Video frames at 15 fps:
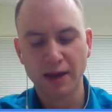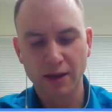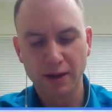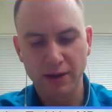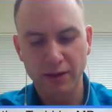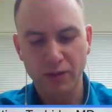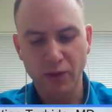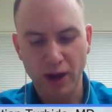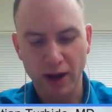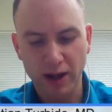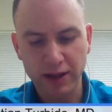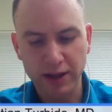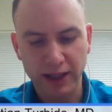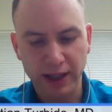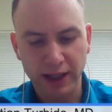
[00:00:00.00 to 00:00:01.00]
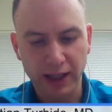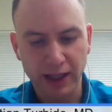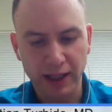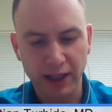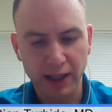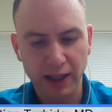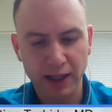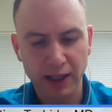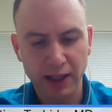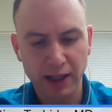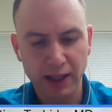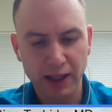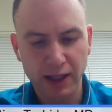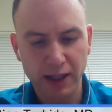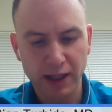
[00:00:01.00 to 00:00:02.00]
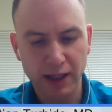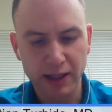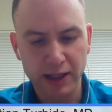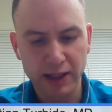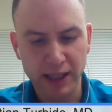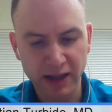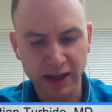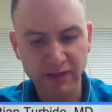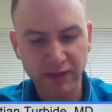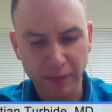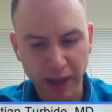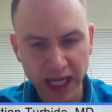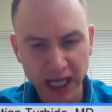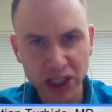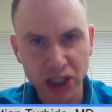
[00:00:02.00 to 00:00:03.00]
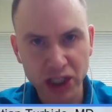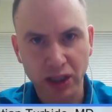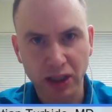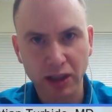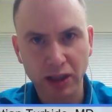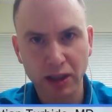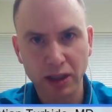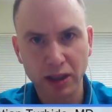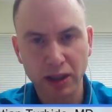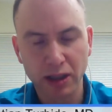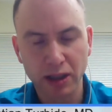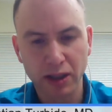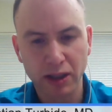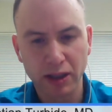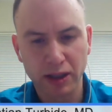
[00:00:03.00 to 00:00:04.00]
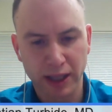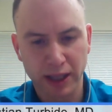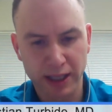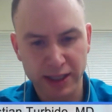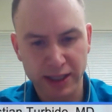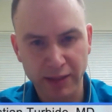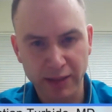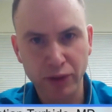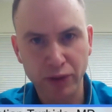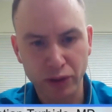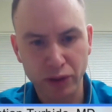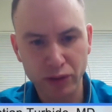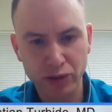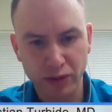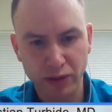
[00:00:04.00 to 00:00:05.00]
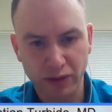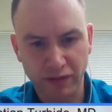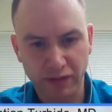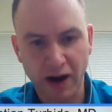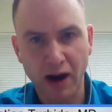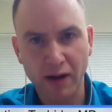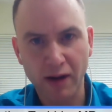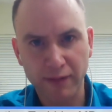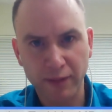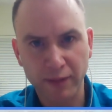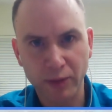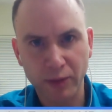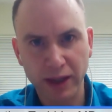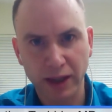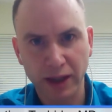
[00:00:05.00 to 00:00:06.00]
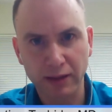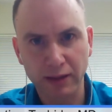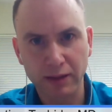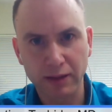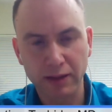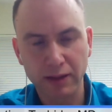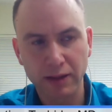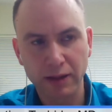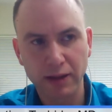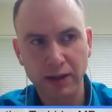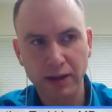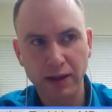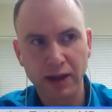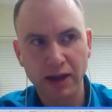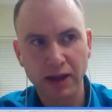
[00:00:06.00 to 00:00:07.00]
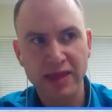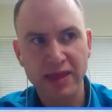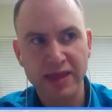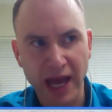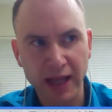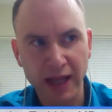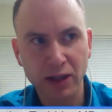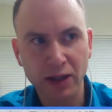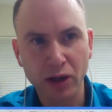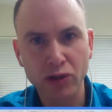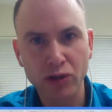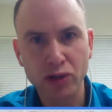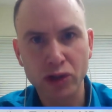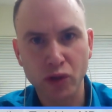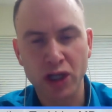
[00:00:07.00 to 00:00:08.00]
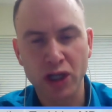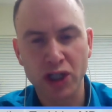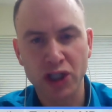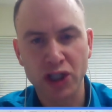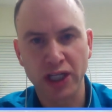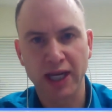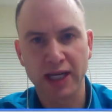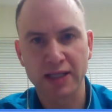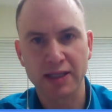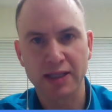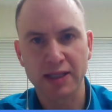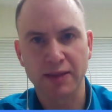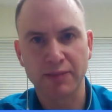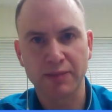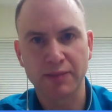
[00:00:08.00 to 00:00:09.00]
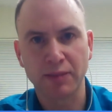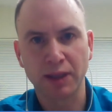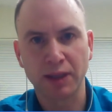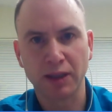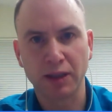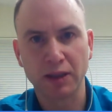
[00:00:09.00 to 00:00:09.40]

Well, the inflammation that is then produced, the fire from within, then goes to our genetic susceptibility.